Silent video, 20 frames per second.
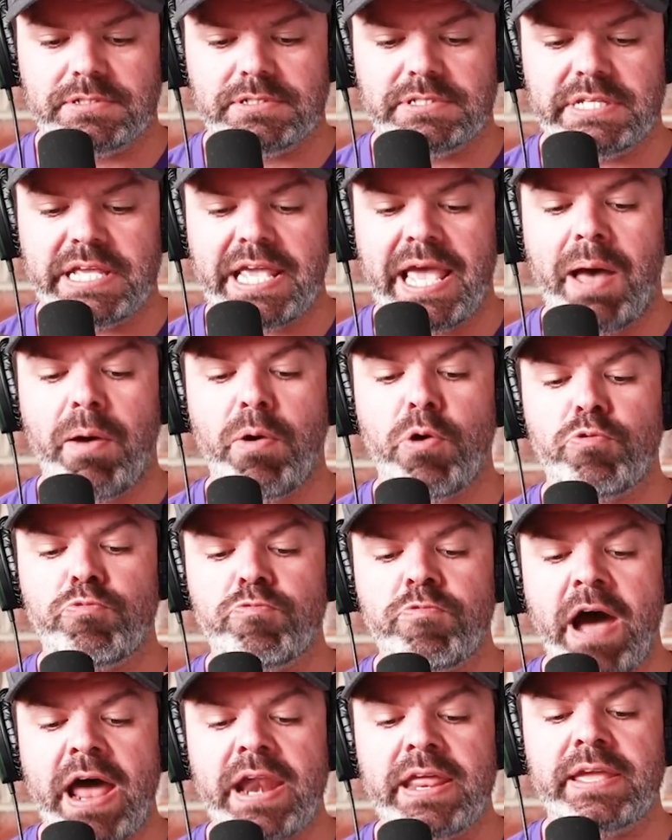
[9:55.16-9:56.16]
See how
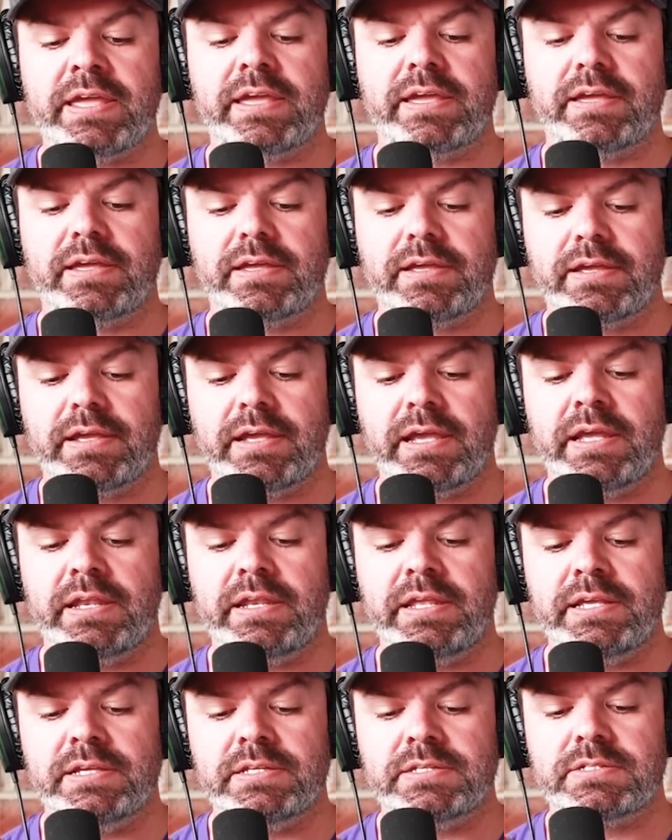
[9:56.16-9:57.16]
erratic
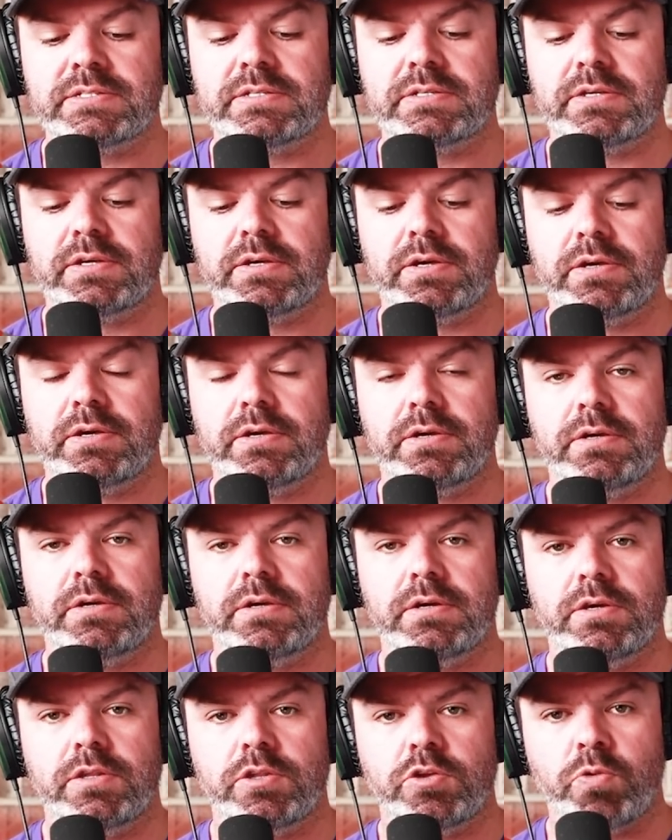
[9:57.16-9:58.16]
it is
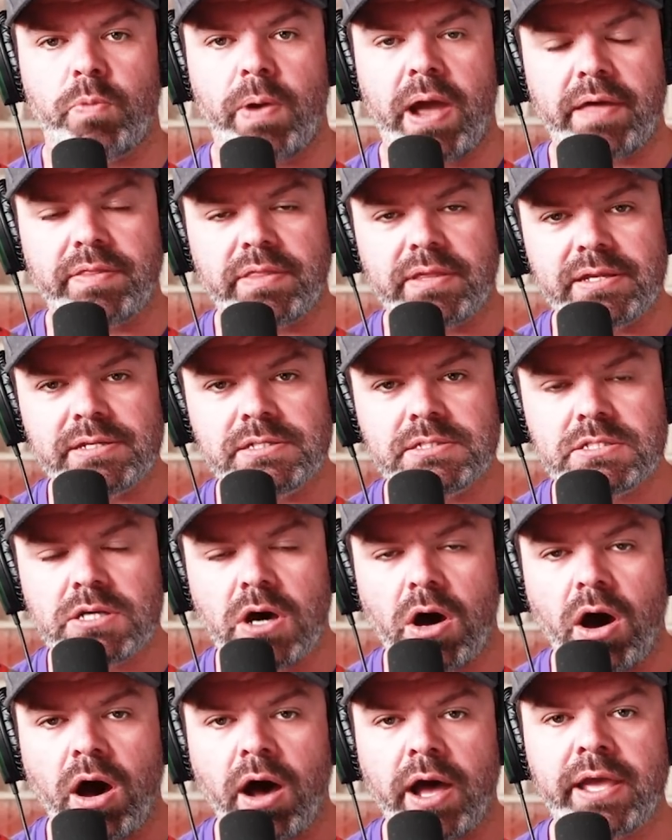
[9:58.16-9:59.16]
throughout the
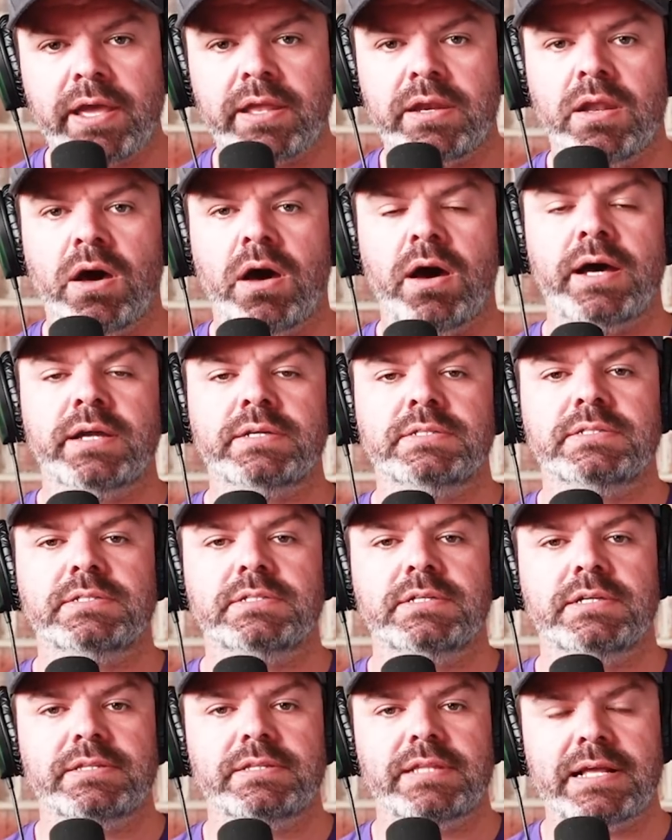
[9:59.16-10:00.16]
entire night.
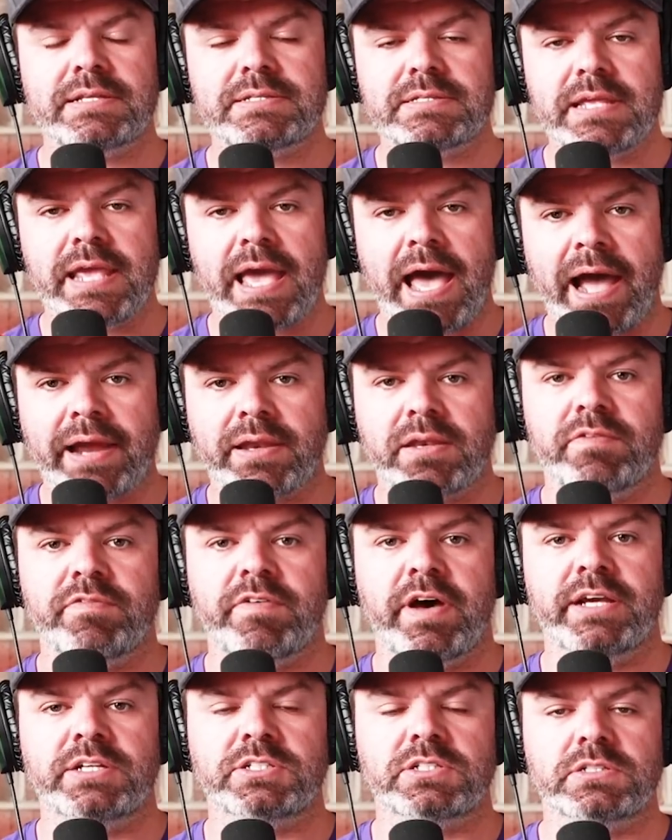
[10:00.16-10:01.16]
That's the
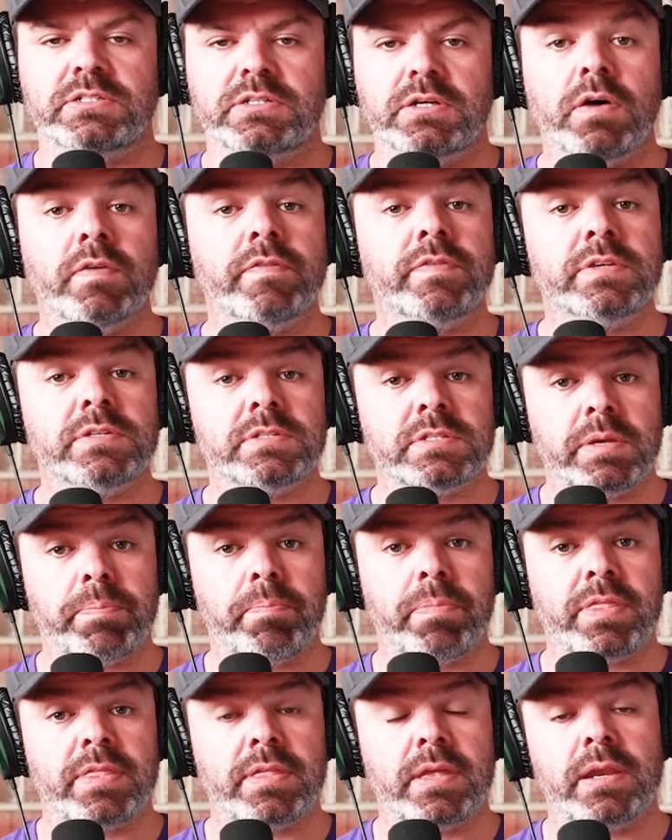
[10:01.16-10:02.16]
activation of the
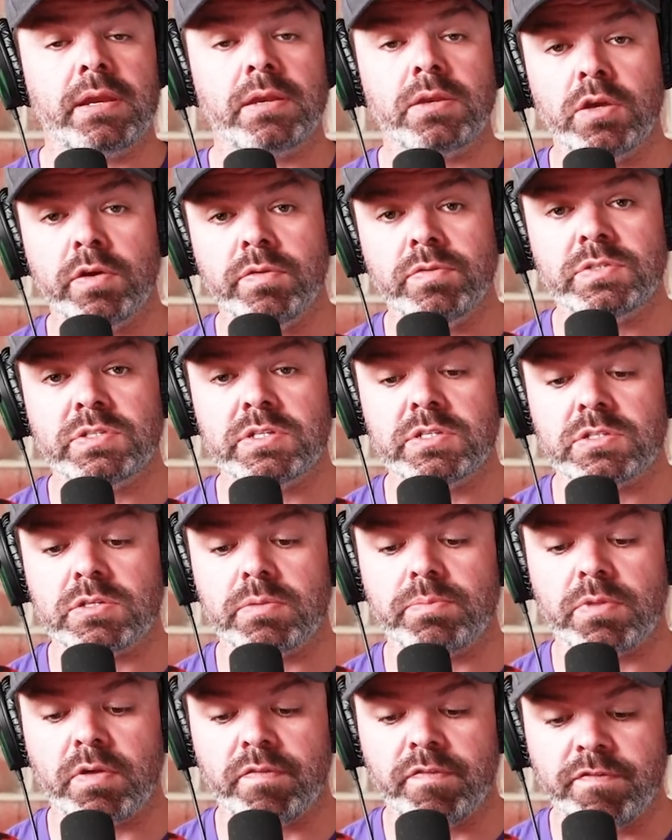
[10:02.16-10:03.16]
sympathetic nervous
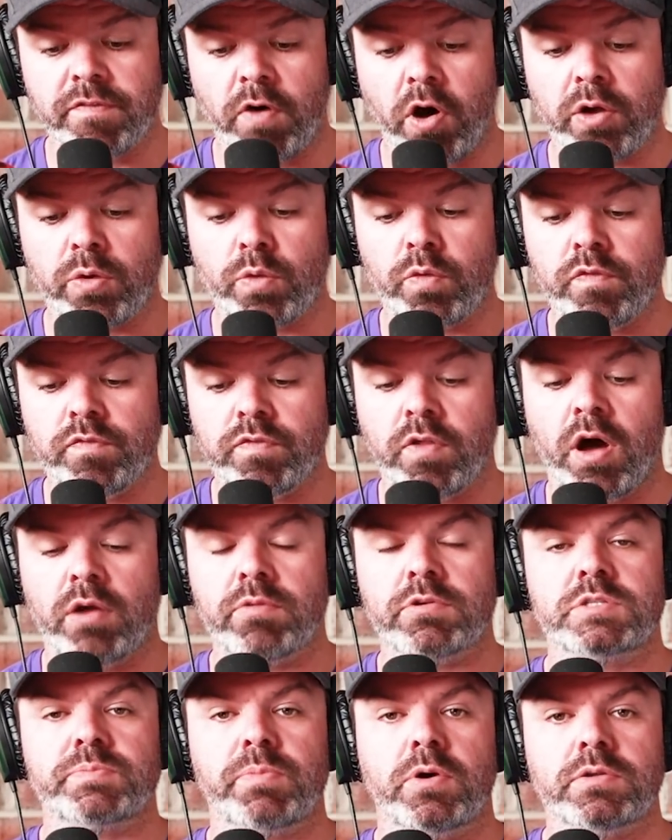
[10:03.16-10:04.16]
system, the fight or
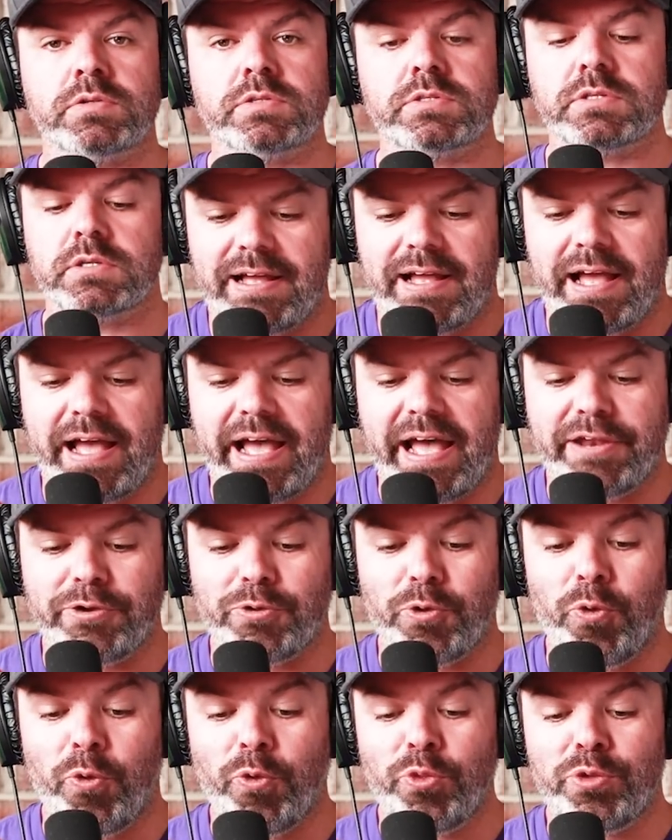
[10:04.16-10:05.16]
flight response.
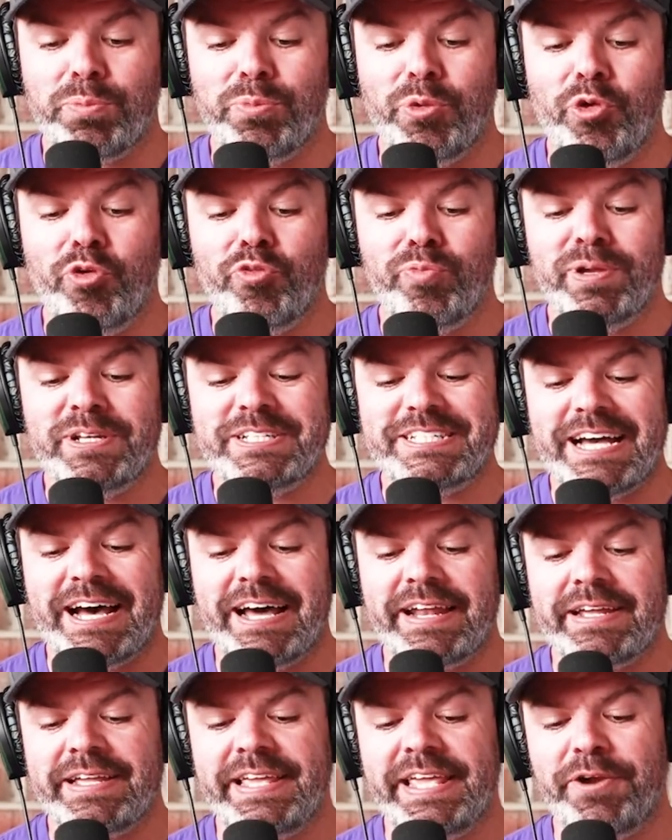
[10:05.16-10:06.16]
And all the movement
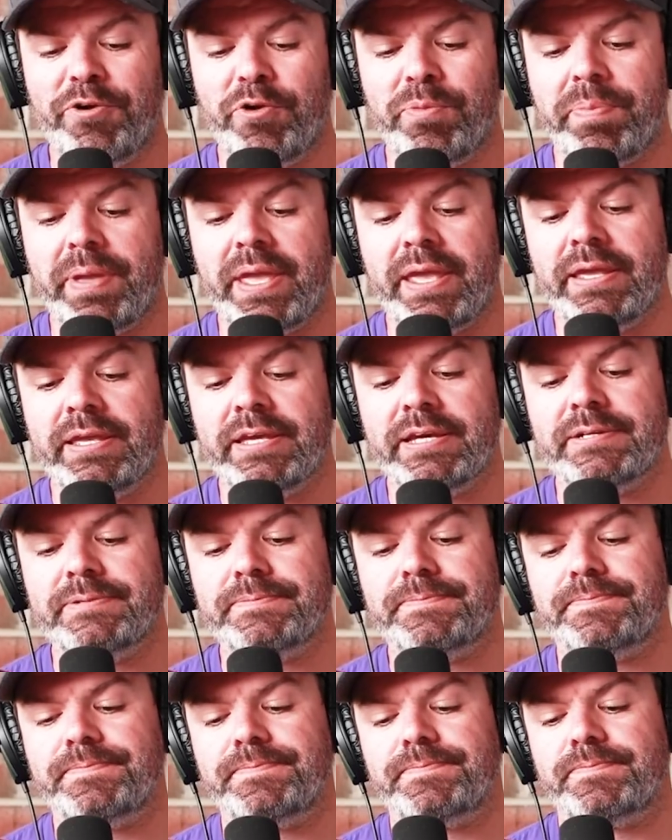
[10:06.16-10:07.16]
data here in pink.
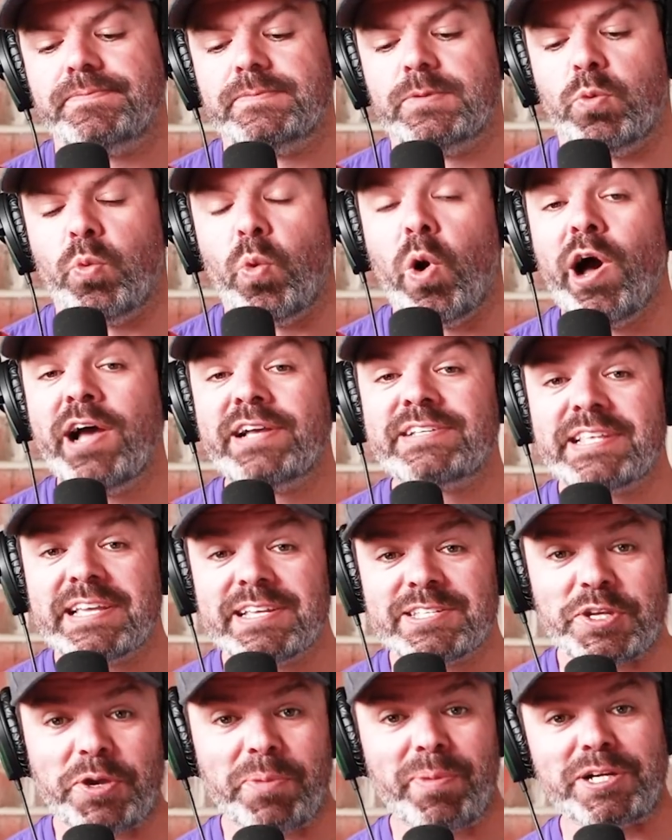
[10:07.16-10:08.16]
Why is
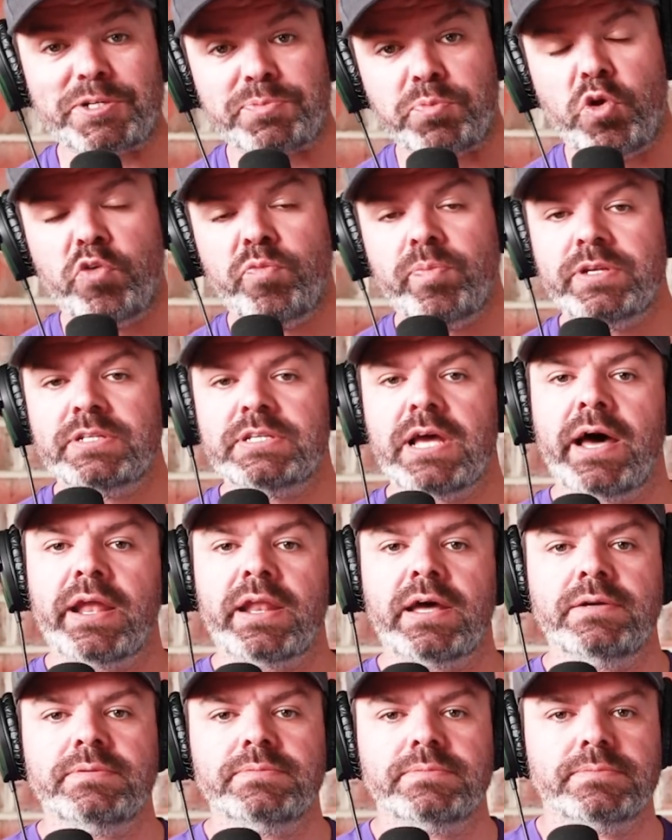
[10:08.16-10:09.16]
there so much movement
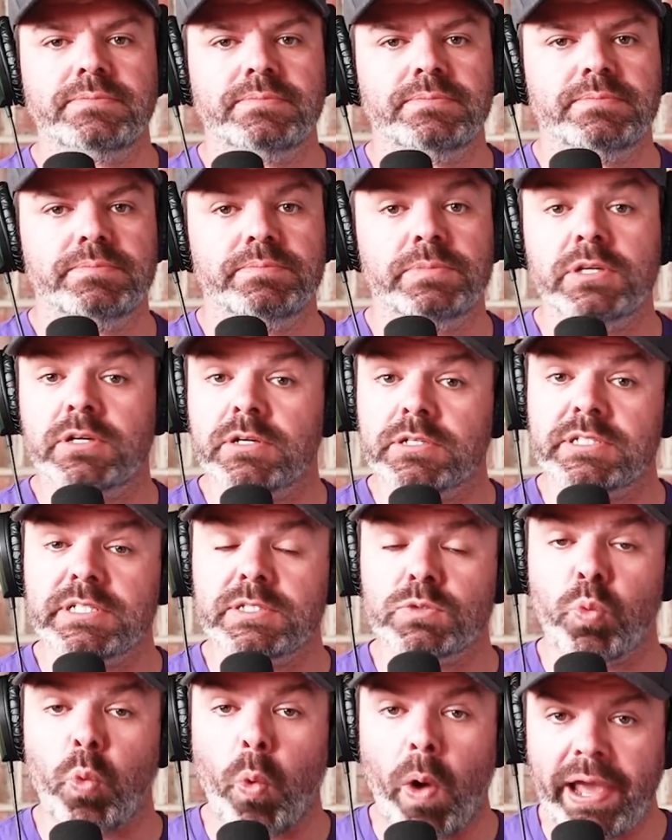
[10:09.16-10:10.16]
data?
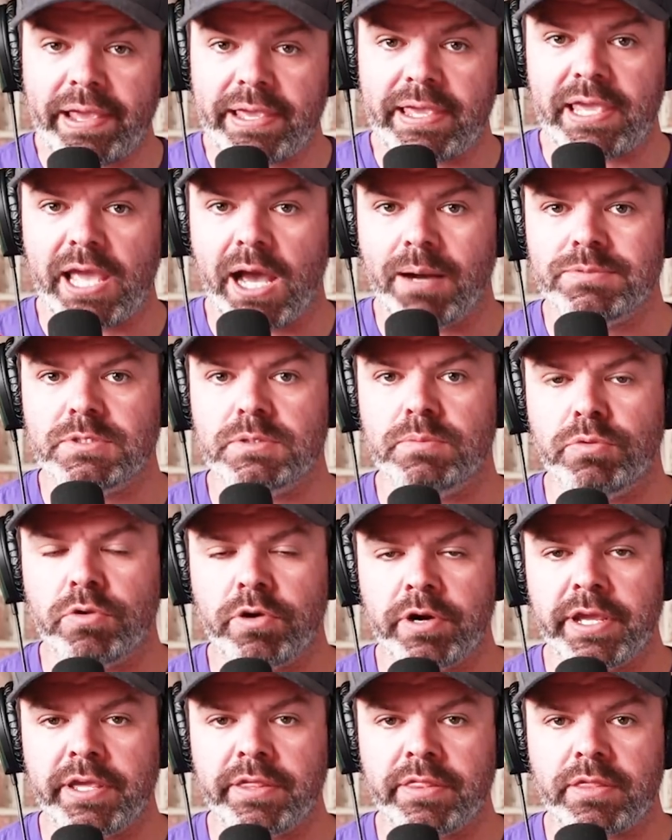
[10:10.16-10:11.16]
Because he's waking up to
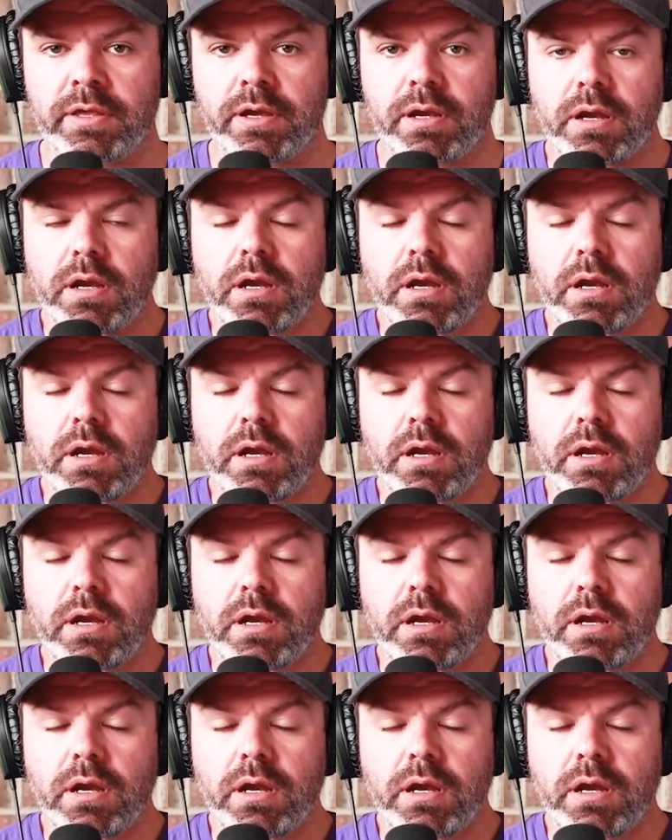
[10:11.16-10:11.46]
breathe.